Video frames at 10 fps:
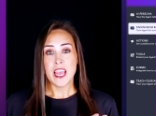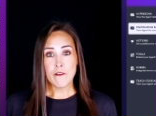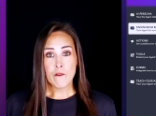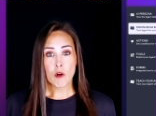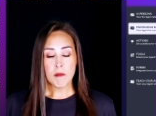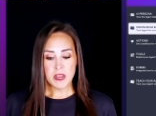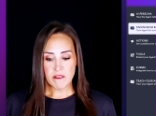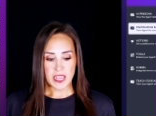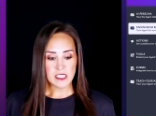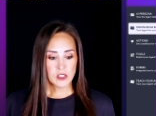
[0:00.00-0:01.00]

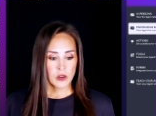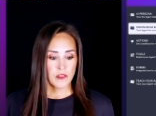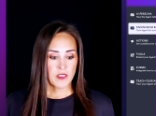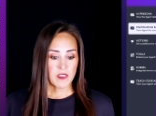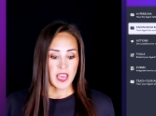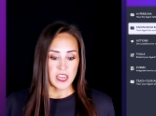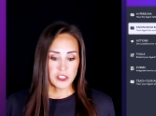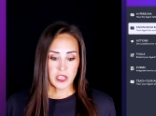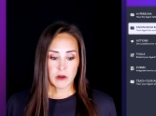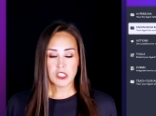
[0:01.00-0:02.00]
informative answer that the
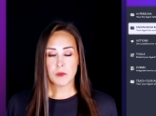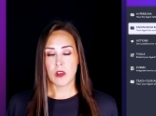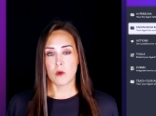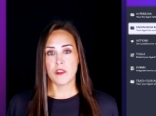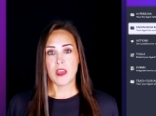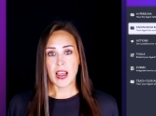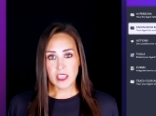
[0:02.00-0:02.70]
agent can respond with